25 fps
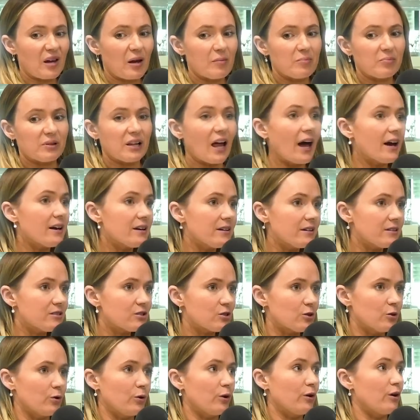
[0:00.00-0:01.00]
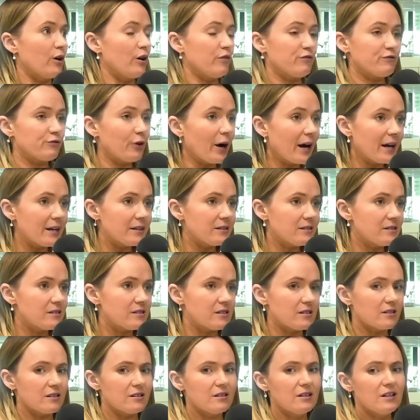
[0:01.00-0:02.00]
players who are friends,
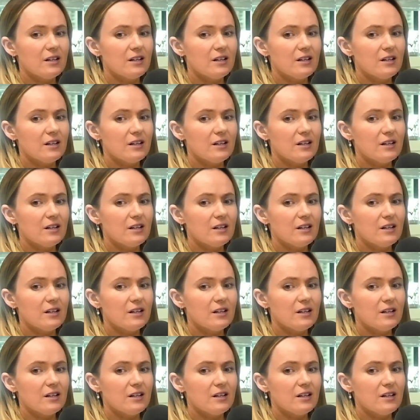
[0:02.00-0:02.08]
and